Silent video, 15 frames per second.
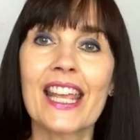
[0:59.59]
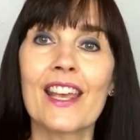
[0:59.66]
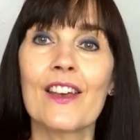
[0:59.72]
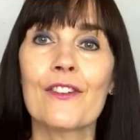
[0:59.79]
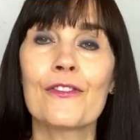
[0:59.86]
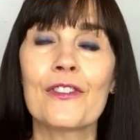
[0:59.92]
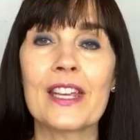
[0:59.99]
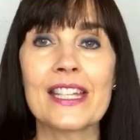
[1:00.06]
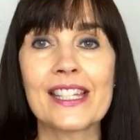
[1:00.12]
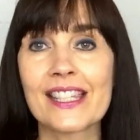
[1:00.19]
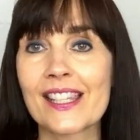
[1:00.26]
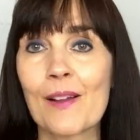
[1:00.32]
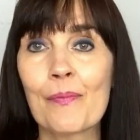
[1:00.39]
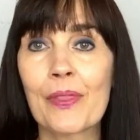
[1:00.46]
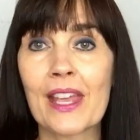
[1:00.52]
if it's
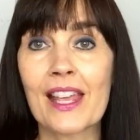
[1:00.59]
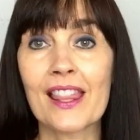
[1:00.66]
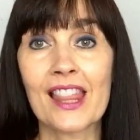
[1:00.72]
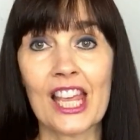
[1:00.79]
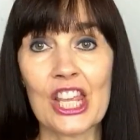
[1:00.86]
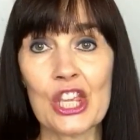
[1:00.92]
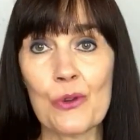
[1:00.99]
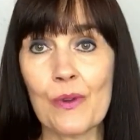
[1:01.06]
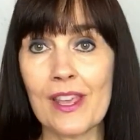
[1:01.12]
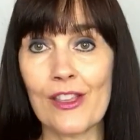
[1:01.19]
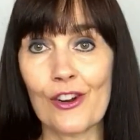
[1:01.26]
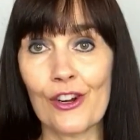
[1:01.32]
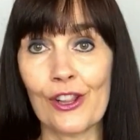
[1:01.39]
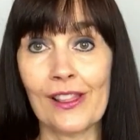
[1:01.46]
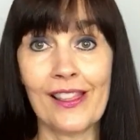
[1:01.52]
something that you
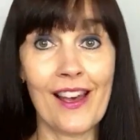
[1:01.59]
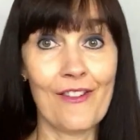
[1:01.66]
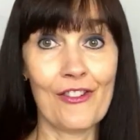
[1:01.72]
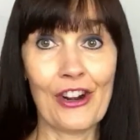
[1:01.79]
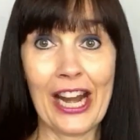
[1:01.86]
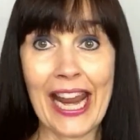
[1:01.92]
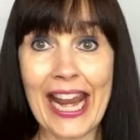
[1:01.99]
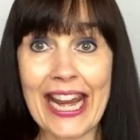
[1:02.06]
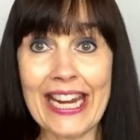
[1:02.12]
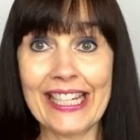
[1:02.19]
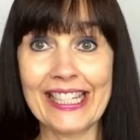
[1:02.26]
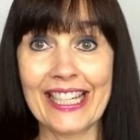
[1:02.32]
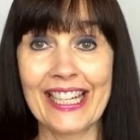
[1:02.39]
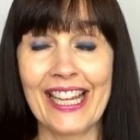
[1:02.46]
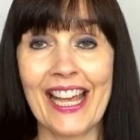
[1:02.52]
either love or
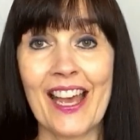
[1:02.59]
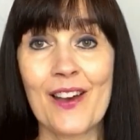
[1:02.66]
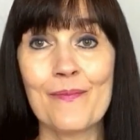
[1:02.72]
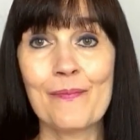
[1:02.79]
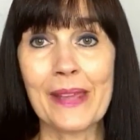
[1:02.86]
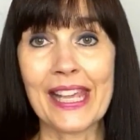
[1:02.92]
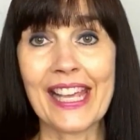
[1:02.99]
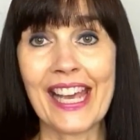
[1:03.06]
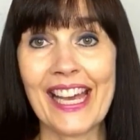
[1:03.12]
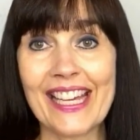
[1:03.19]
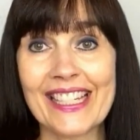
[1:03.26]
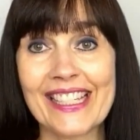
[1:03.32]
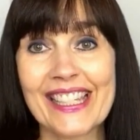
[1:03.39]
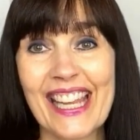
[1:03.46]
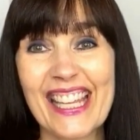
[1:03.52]
hate,
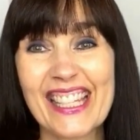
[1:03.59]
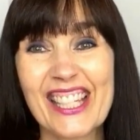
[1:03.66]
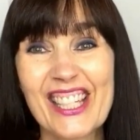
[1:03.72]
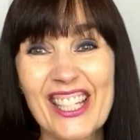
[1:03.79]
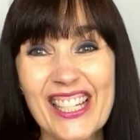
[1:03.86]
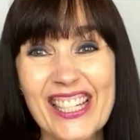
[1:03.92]
because it's